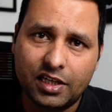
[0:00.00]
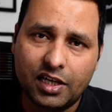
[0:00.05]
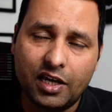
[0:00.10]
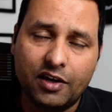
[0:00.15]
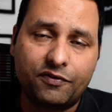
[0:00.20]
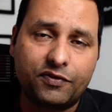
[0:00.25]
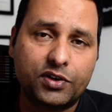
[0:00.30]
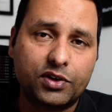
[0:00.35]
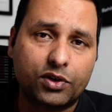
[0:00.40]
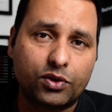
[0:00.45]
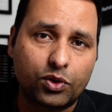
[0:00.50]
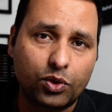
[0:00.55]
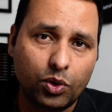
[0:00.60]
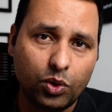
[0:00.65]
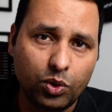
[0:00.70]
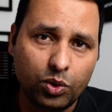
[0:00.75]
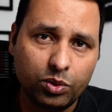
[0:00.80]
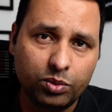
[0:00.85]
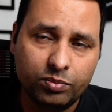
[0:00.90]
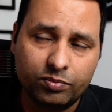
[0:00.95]
If your
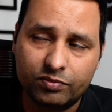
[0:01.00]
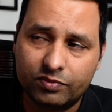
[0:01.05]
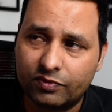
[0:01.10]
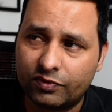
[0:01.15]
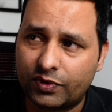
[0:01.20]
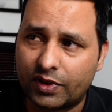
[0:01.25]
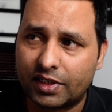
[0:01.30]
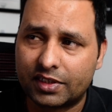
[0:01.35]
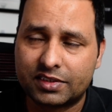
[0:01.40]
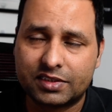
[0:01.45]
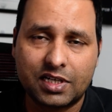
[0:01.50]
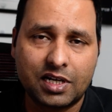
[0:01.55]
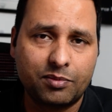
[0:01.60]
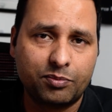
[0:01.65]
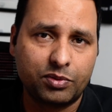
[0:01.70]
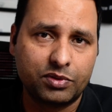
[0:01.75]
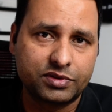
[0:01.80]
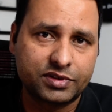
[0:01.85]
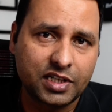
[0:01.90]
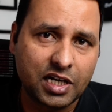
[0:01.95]
role, for
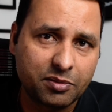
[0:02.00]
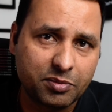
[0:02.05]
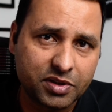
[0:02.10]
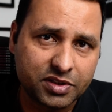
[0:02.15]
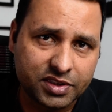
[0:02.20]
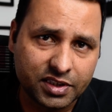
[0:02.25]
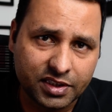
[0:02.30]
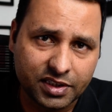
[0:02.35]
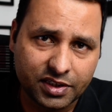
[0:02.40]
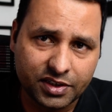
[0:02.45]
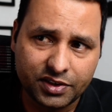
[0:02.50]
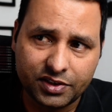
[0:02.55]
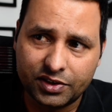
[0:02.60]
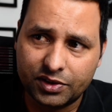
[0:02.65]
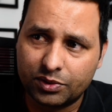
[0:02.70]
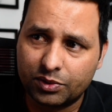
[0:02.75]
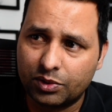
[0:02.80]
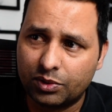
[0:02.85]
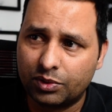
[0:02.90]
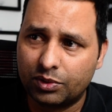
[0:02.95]
example, cybersecurity
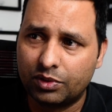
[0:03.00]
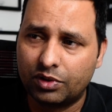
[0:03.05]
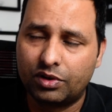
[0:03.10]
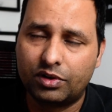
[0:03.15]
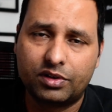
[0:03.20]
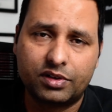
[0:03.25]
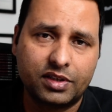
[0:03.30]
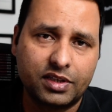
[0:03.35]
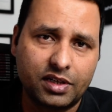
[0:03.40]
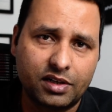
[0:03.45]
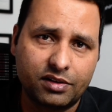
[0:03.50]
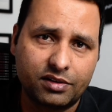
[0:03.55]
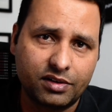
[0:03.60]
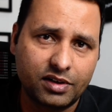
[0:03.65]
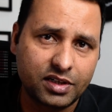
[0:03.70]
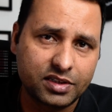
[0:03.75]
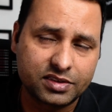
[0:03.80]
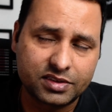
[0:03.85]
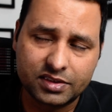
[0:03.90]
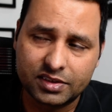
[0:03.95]
role, or there are
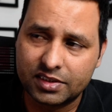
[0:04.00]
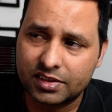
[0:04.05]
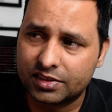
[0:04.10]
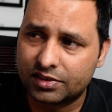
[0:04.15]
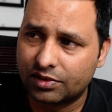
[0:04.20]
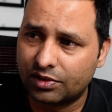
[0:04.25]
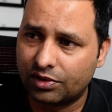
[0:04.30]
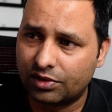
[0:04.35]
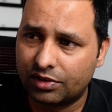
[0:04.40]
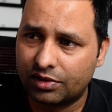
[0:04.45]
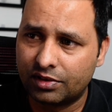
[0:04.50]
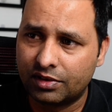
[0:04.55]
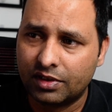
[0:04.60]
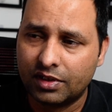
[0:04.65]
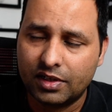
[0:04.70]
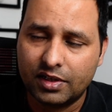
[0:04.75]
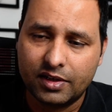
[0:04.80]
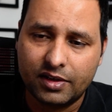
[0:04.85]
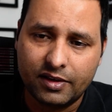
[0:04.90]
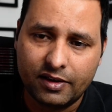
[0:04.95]
nurses, or
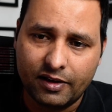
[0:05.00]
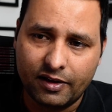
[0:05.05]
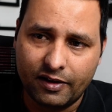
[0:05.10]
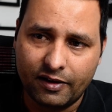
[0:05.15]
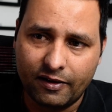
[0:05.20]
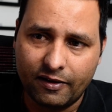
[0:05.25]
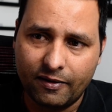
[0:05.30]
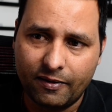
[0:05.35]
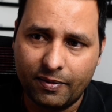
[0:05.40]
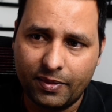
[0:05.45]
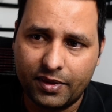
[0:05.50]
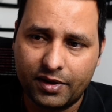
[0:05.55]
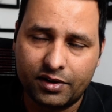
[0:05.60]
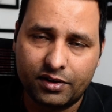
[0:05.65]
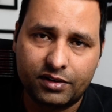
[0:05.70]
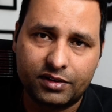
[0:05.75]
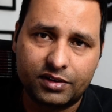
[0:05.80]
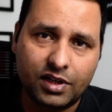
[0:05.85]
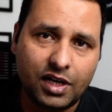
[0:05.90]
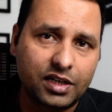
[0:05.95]
there
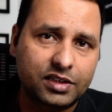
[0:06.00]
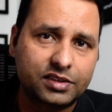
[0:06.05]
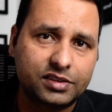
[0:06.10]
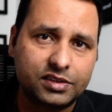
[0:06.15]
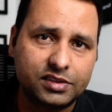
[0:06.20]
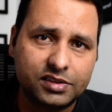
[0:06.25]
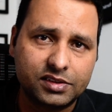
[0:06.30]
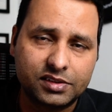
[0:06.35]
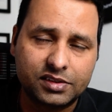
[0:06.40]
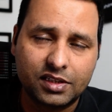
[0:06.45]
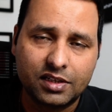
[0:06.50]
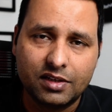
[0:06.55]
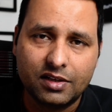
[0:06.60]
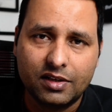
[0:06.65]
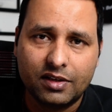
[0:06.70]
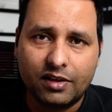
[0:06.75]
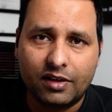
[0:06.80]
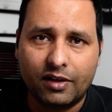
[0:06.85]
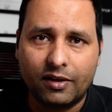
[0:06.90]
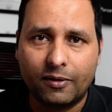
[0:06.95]
are doctors,
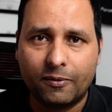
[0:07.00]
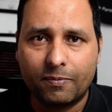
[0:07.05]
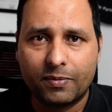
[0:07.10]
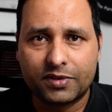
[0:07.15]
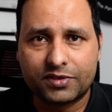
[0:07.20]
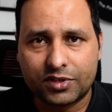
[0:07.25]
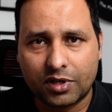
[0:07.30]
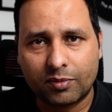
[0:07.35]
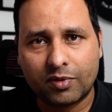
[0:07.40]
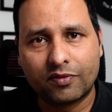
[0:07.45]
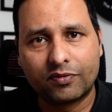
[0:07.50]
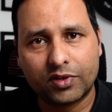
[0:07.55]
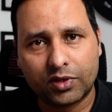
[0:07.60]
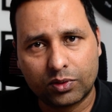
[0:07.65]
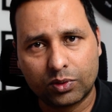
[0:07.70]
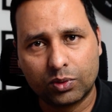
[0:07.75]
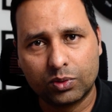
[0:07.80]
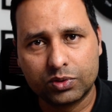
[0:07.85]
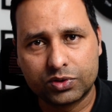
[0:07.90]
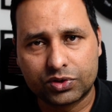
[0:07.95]
some of the
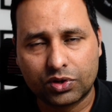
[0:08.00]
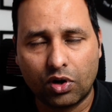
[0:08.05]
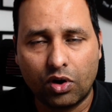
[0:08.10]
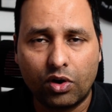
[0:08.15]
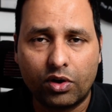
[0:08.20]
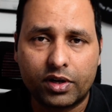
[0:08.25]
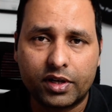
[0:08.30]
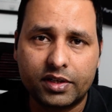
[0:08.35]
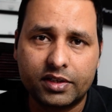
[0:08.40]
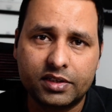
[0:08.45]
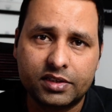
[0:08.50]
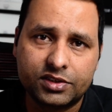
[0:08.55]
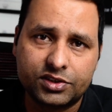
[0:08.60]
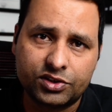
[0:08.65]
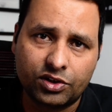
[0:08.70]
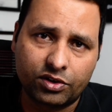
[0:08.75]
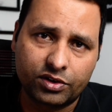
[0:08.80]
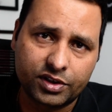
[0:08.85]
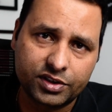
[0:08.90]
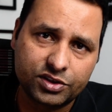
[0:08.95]
roles are in
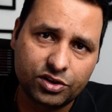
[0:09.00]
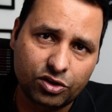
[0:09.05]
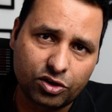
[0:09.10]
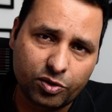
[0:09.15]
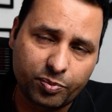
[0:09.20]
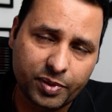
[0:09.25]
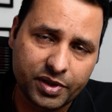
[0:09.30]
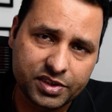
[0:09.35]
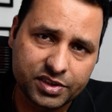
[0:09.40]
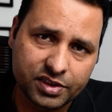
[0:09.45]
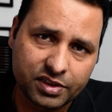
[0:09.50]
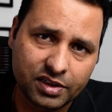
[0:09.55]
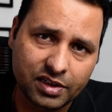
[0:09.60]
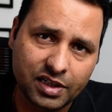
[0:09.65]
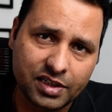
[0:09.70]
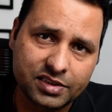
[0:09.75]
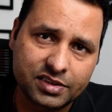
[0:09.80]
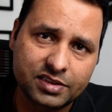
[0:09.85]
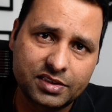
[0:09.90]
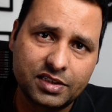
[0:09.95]
shortage occupation
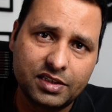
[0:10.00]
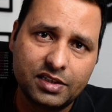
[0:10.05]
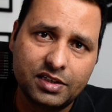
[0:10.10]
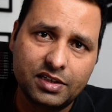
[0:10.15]
list.